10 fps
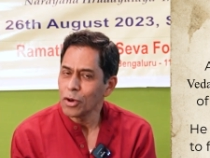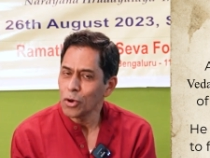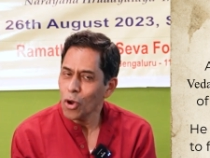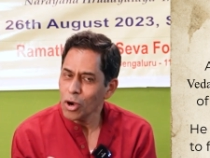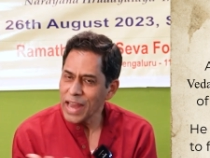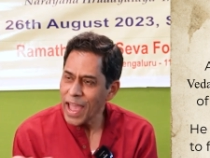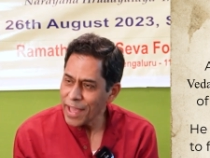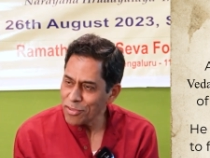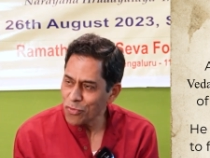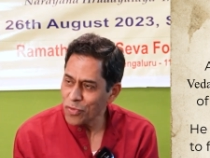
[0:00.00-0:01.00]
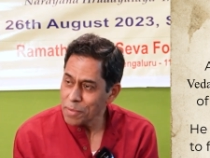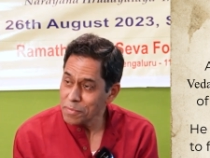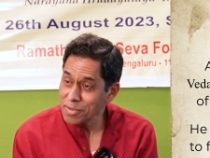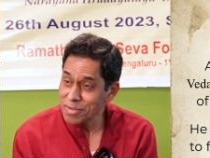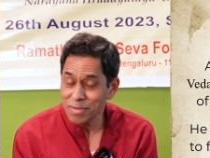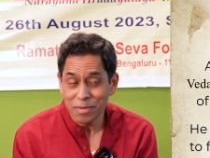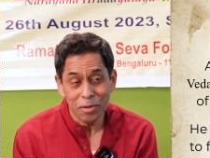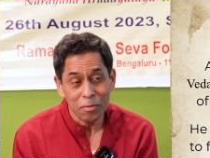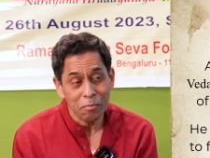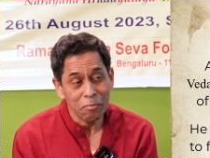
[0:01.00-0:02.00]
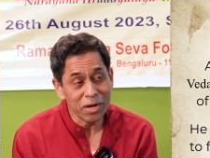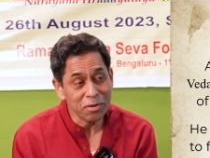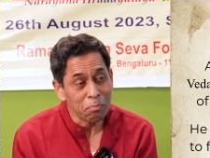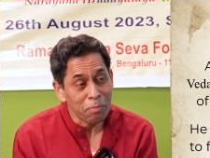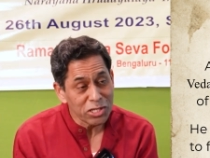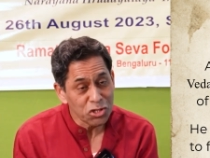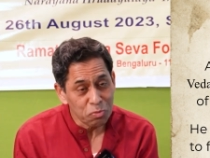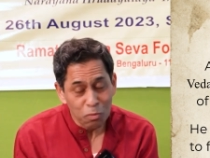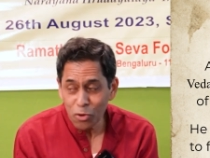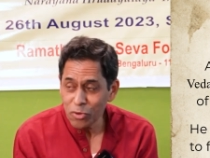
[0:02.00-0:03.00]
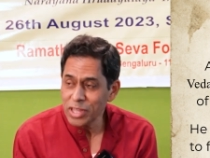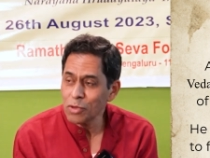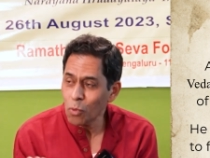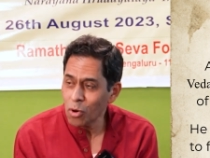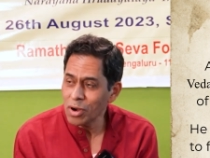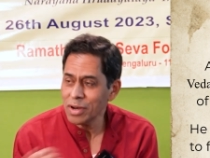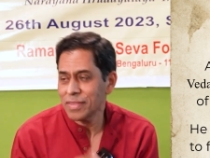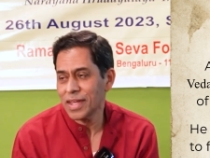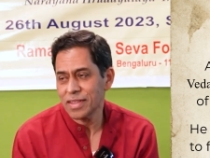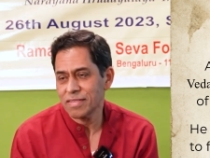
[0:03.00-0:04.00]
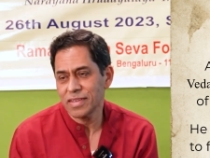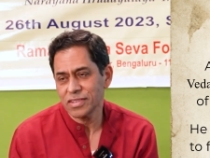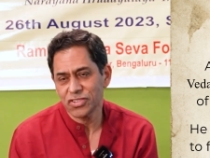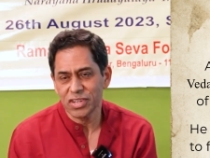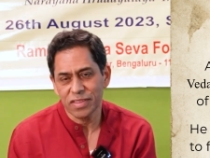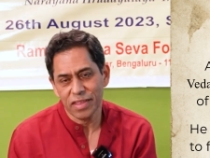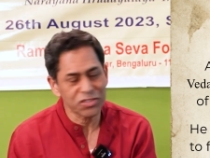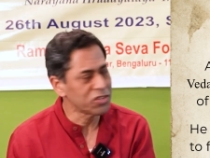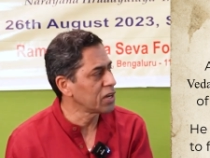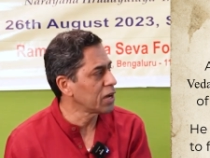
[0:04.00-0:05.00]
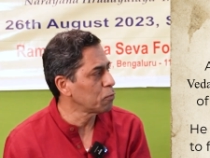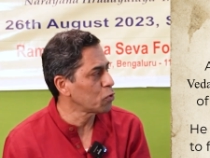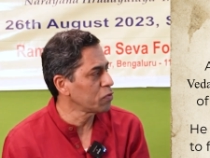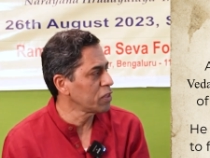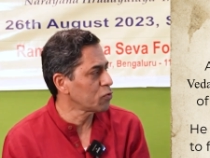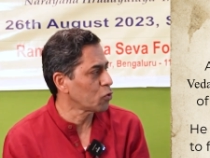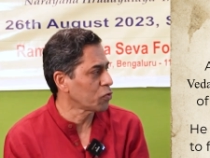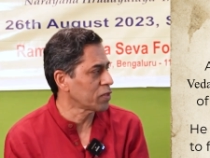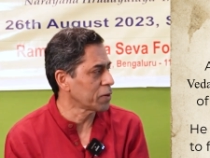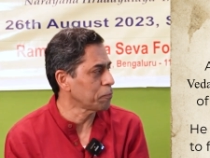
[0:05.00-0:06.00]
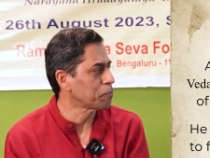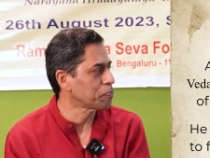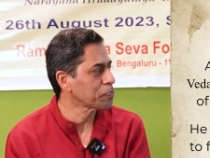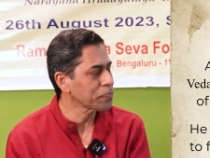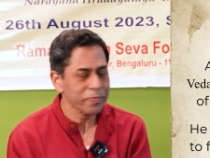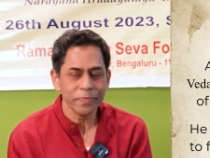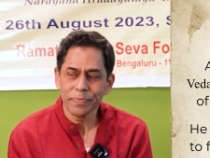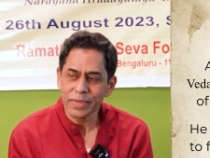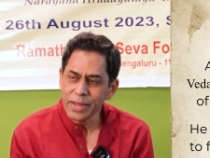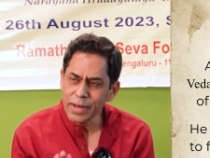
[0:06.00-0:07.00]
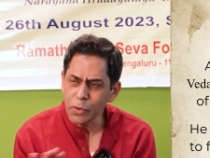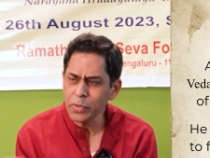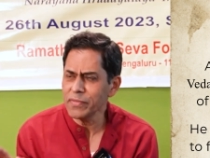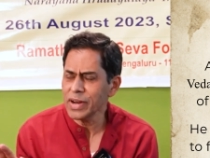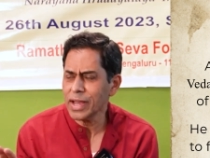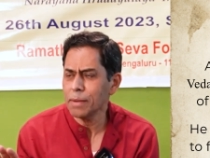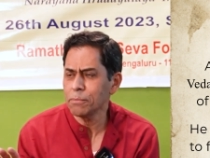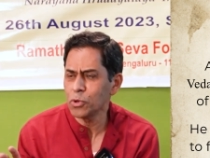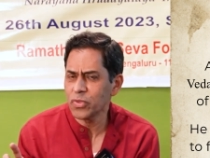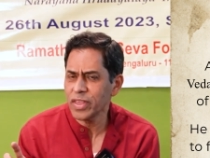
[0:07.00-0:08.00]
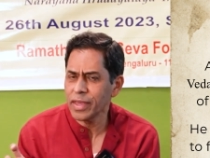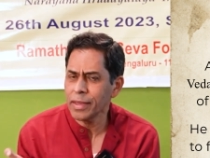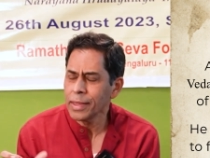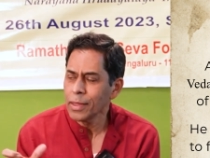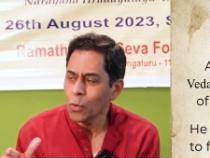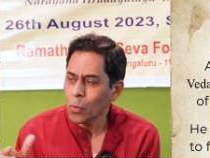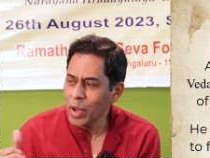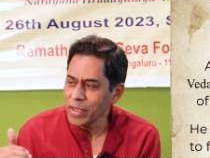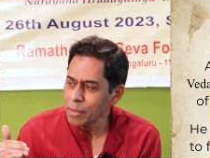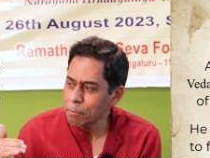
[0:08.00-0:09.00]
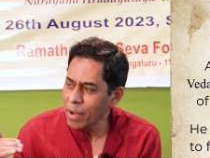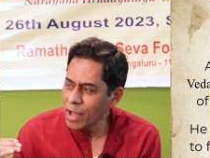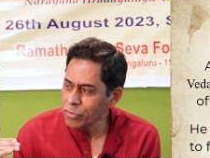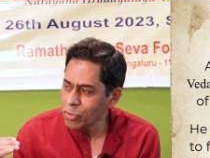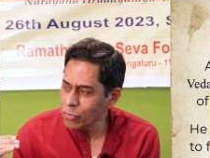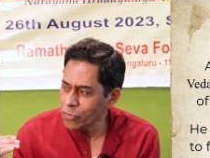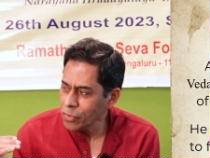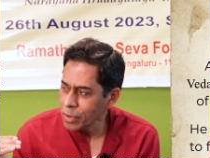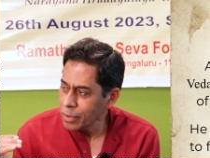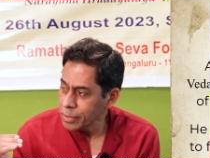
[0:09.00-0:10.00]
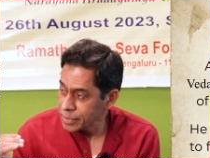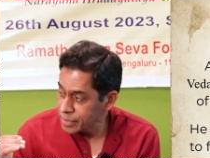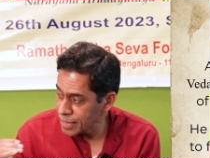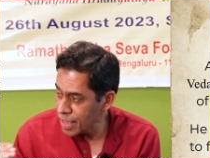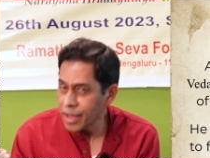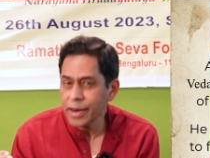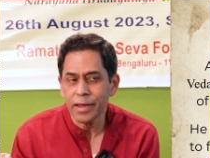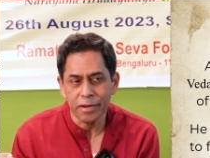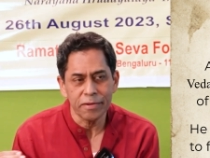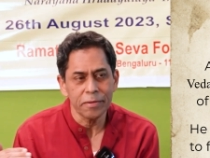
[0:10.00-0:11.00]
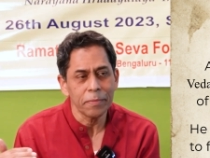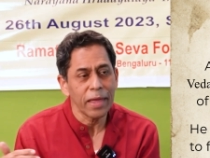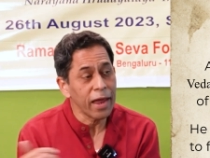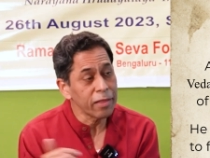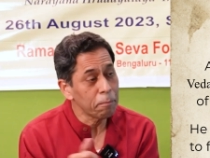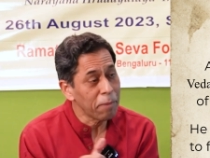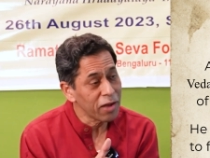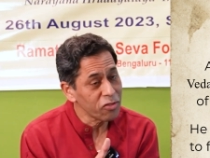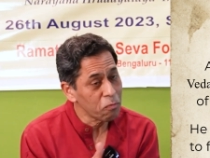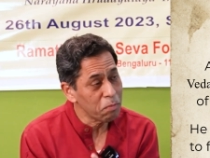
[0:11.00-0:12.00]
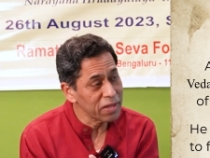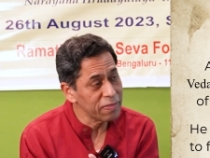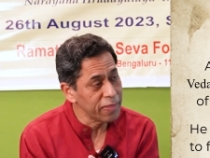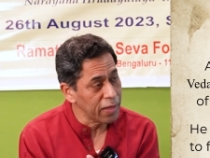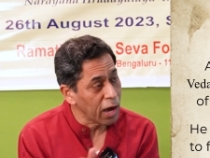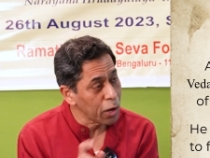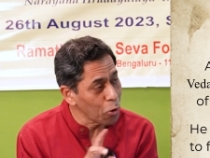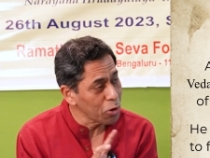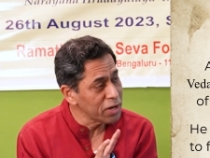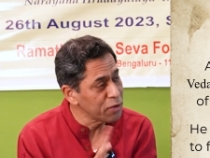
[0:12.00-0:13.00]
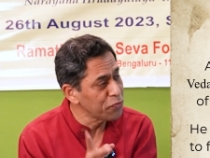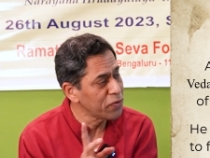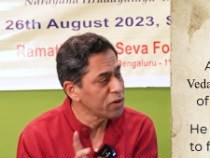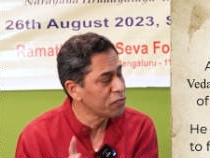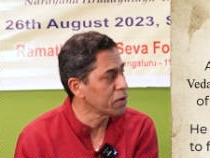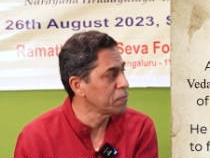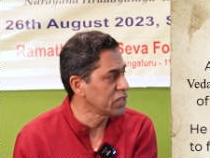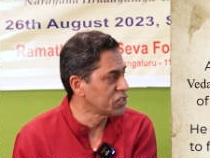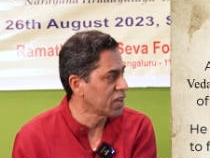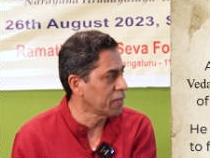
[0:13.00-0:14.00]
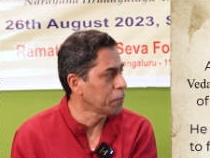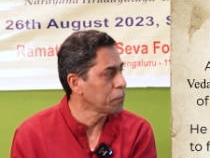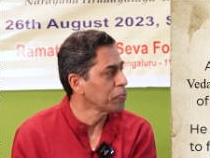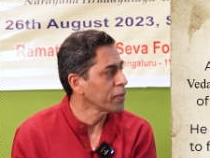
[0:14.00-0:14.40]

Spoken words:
not as famous but much more evolved, that is the Sri Dakshinamurthy Stotra. Now he will come to say why the path of jnana and the path of bhakti are not different from each other.